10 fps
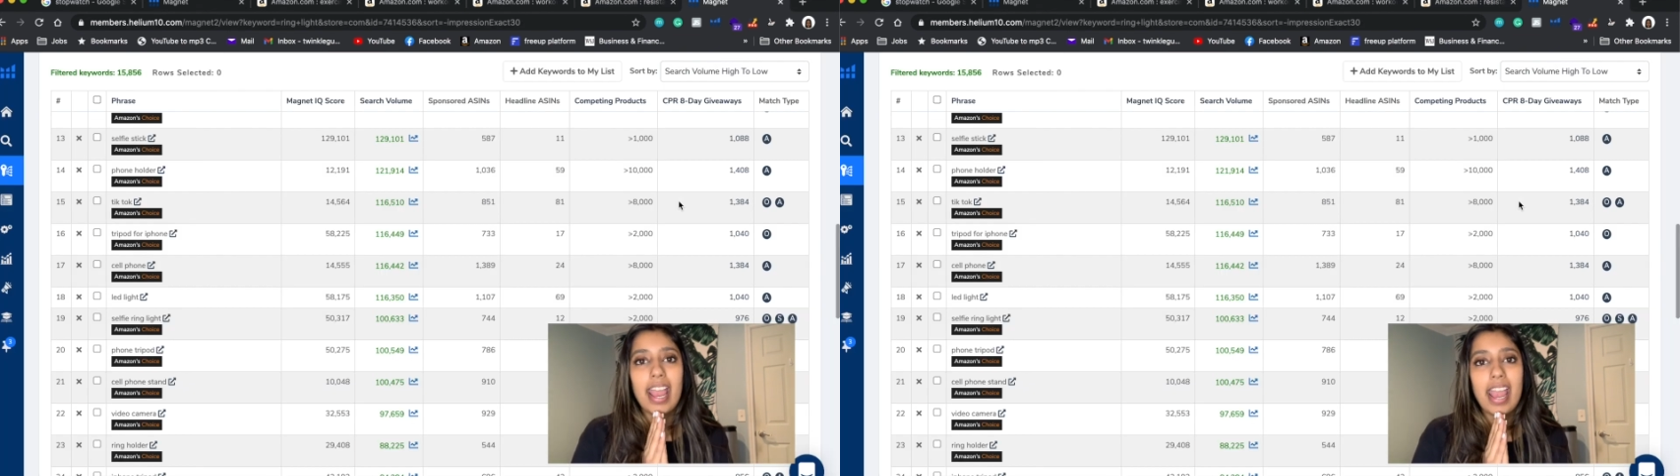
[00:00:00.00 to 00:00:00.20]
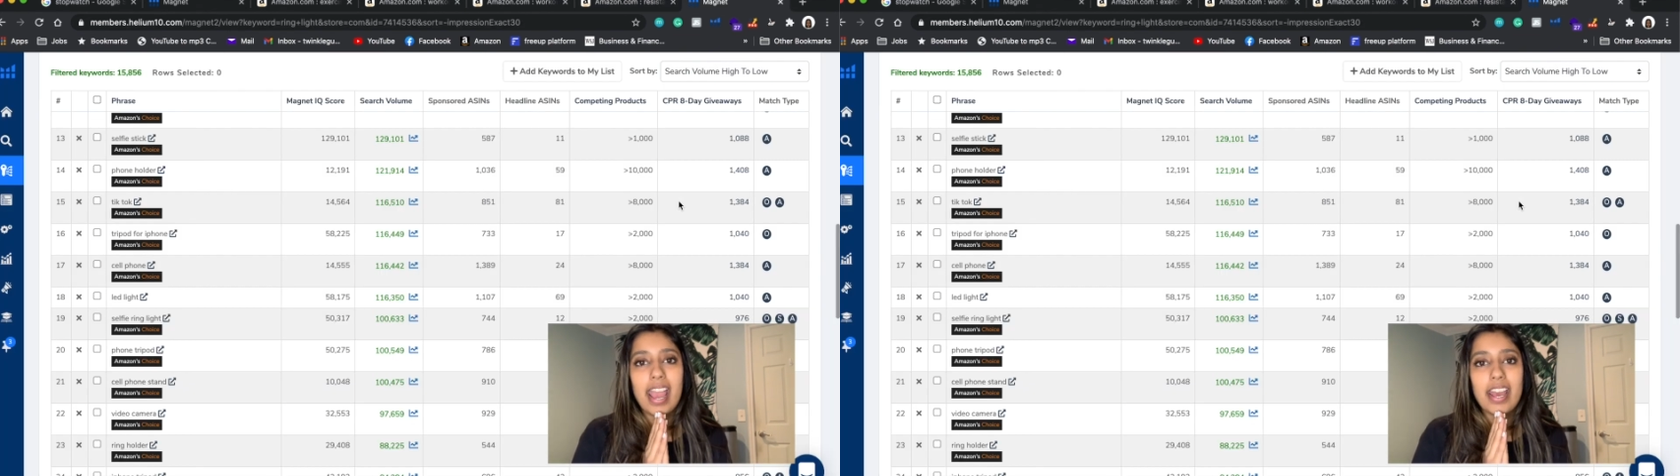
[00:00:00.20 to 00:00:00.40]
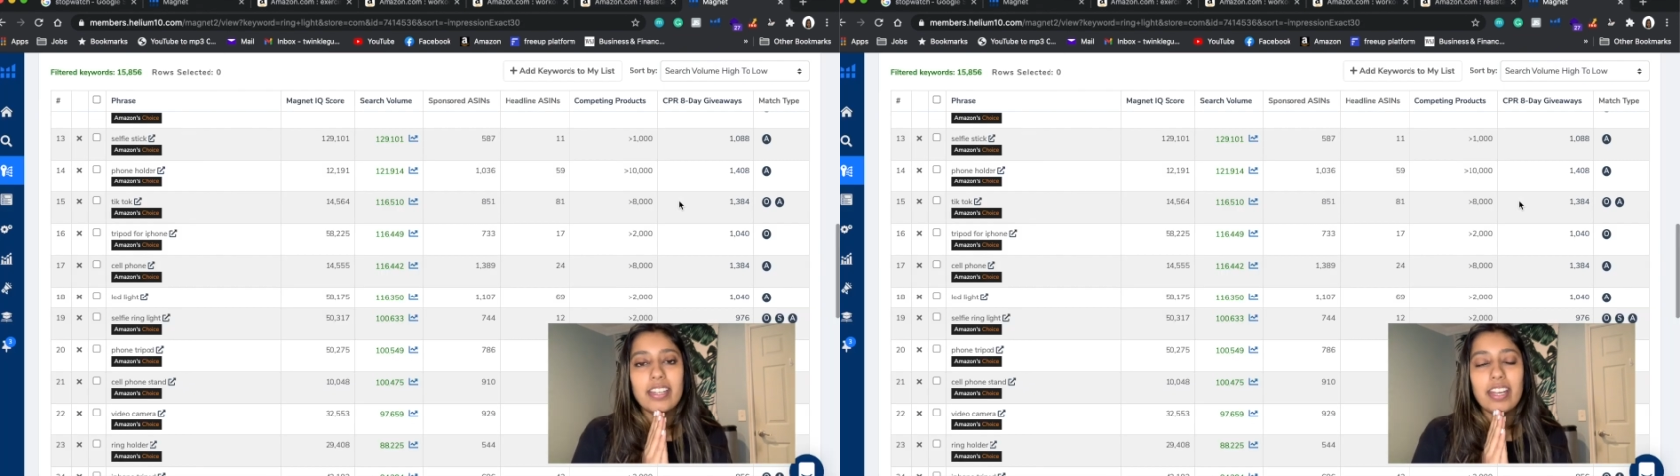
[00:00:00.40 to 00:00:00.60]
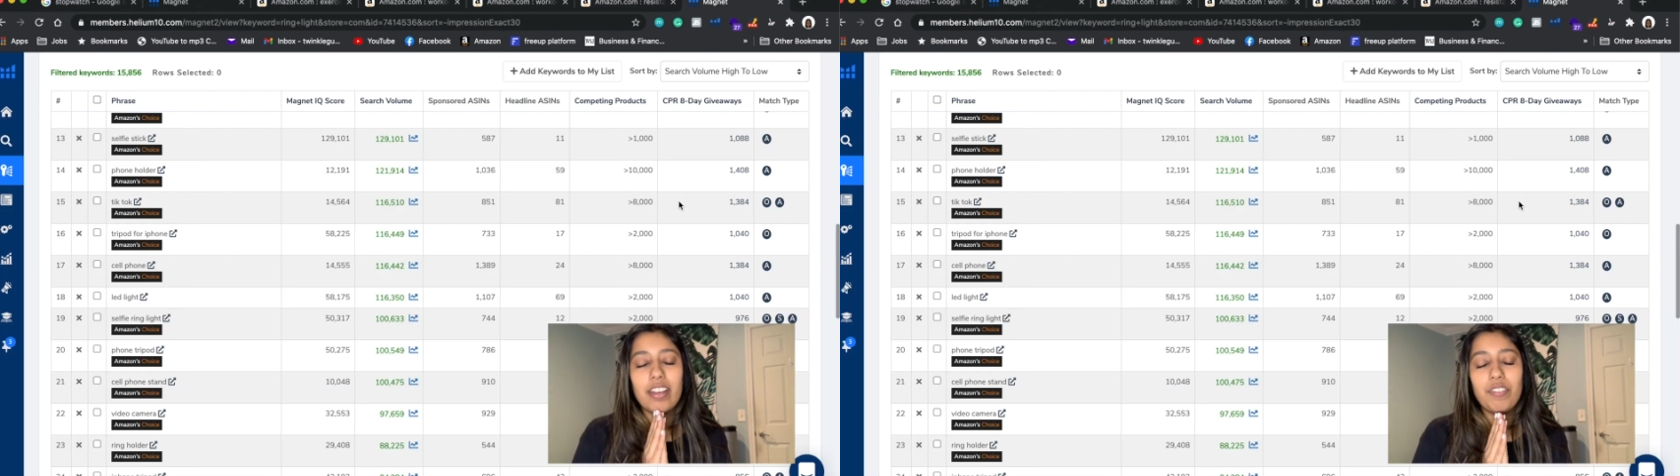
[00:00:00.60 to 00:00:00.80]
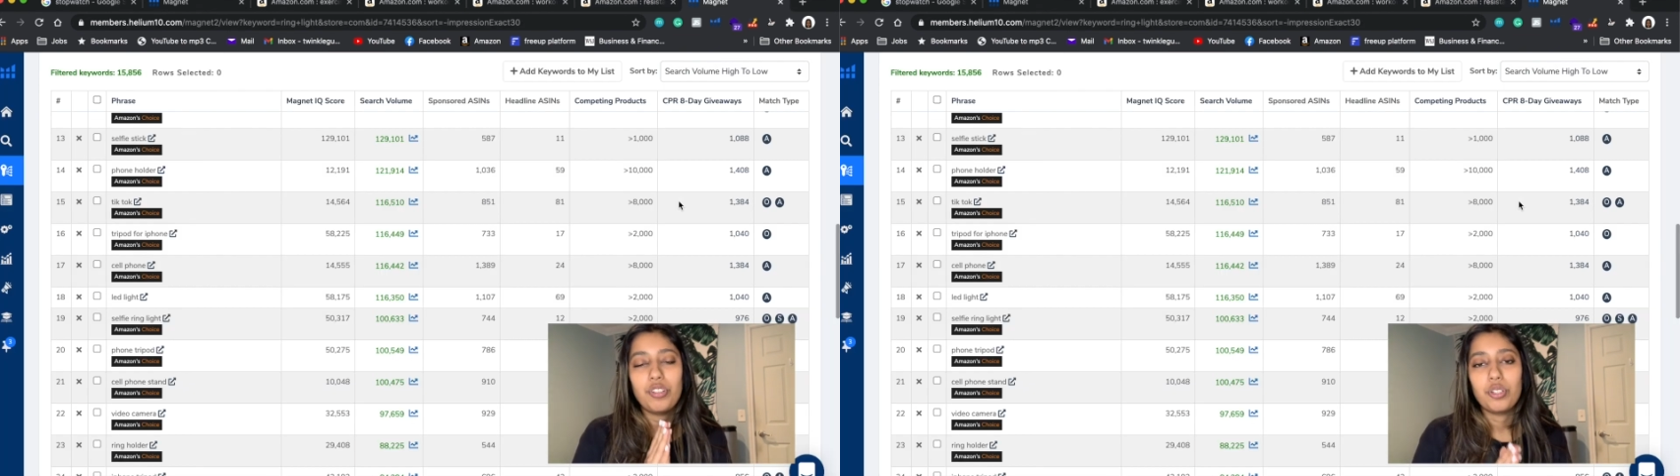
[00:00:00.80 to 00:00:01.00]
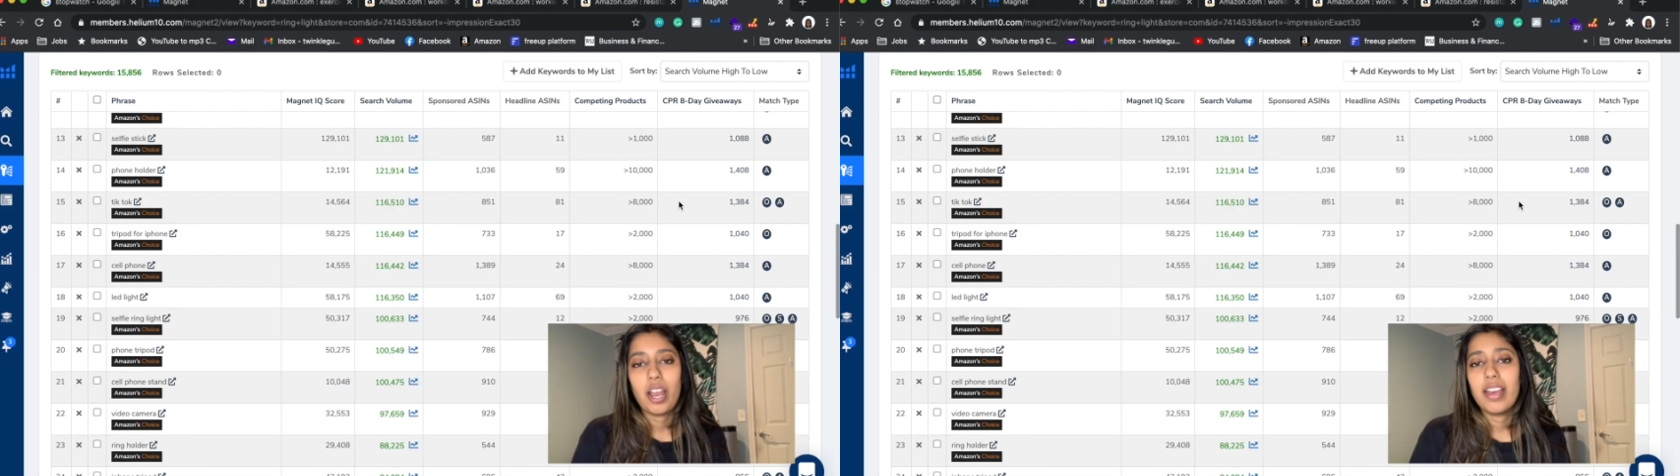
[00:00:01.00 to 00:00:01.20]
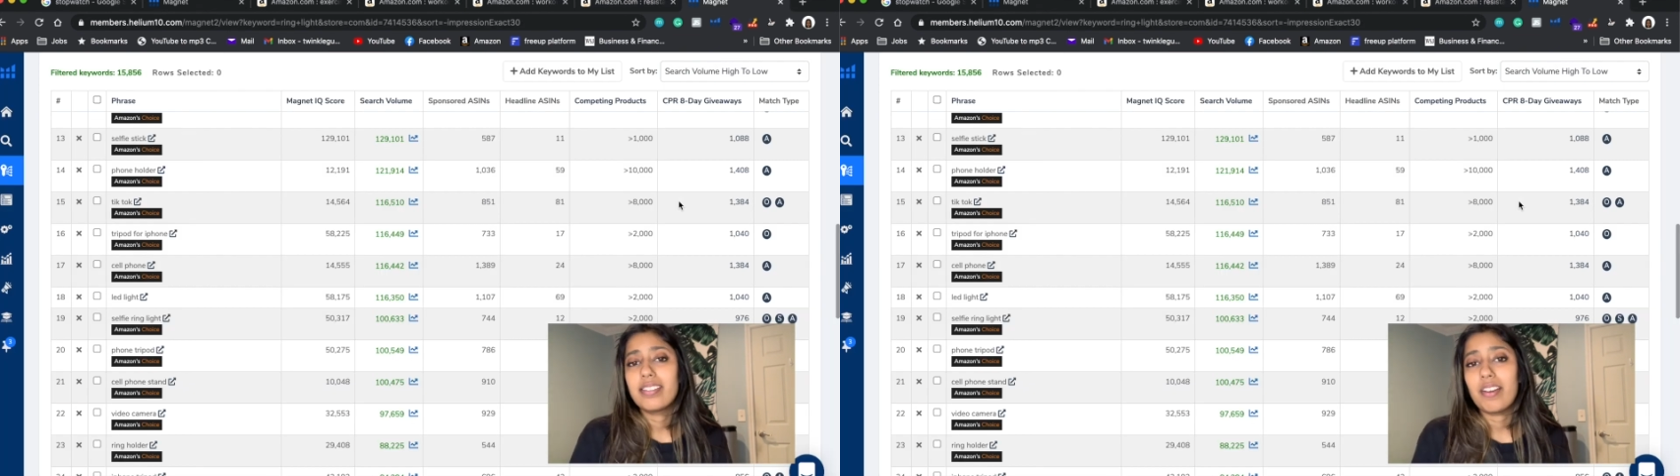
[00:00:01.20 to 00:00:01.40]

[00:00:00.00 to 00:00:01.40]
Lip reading: And if you guys